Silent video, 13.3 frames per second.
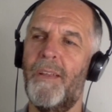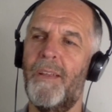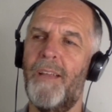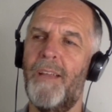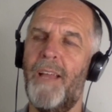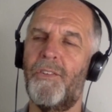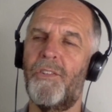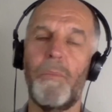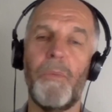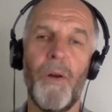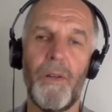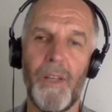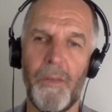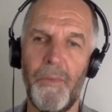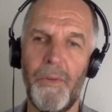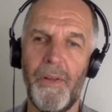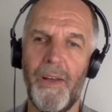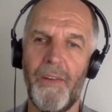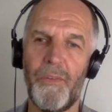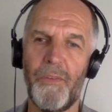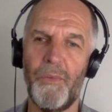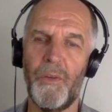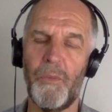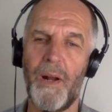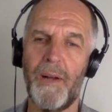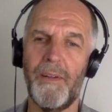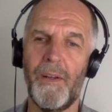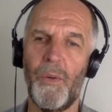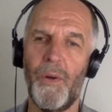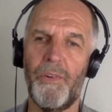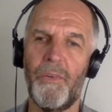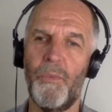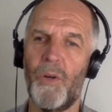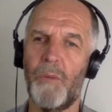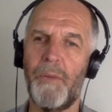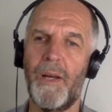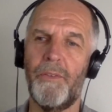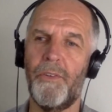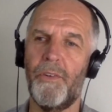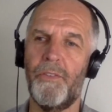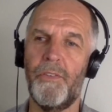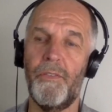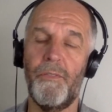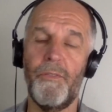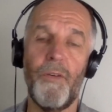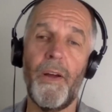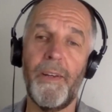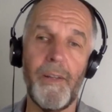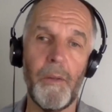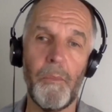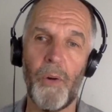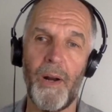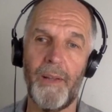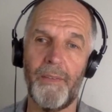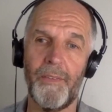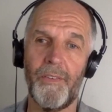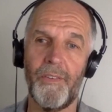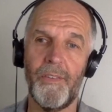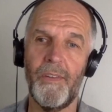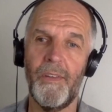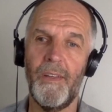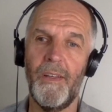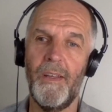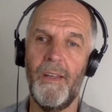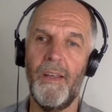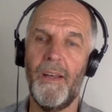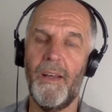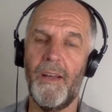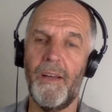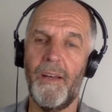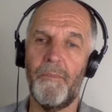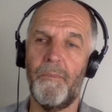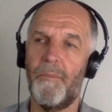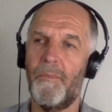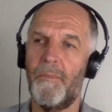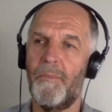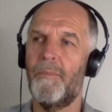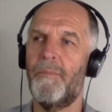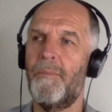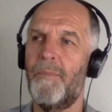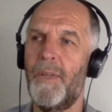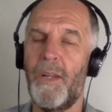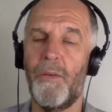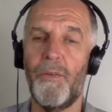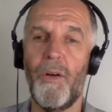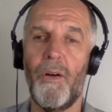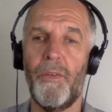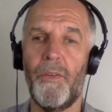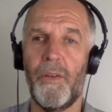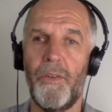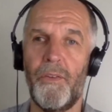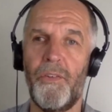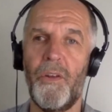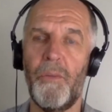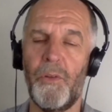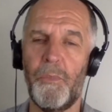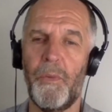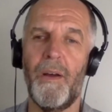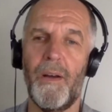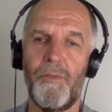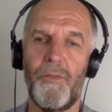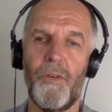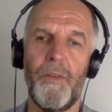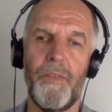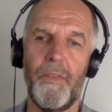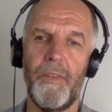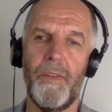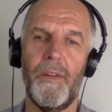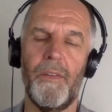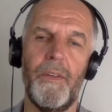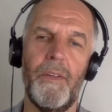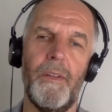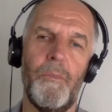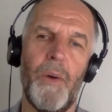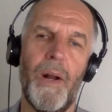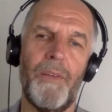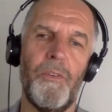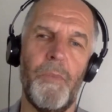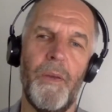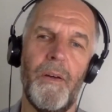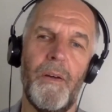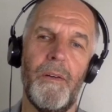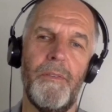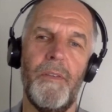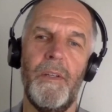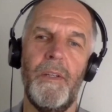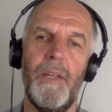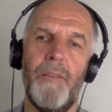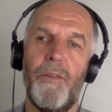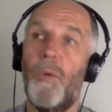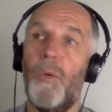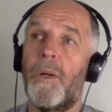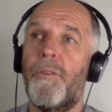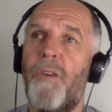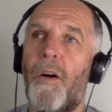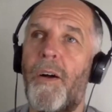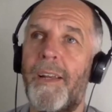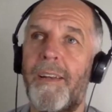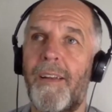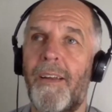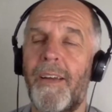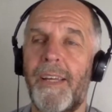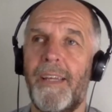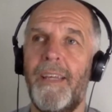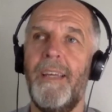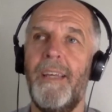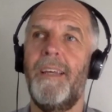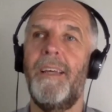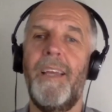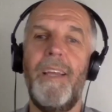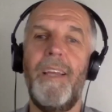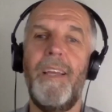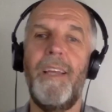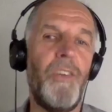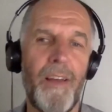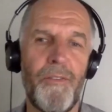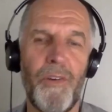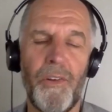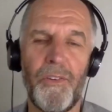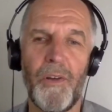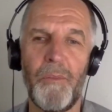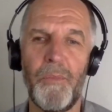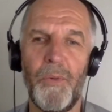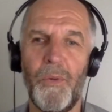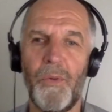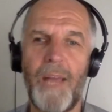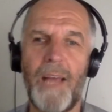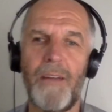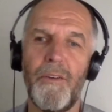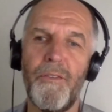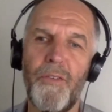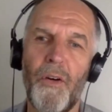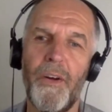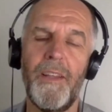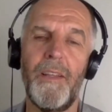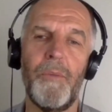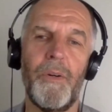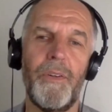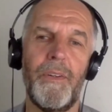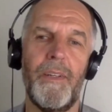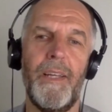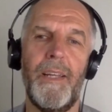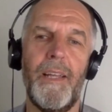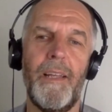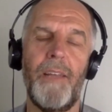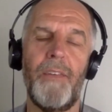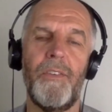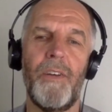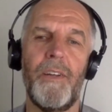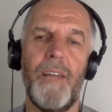in some kind of communication with the brand in question. What about just finding brands, you know, on the consumer's behalf rather than on the brand's behalf? If I want to find like EasyJet, for example, can I find them inside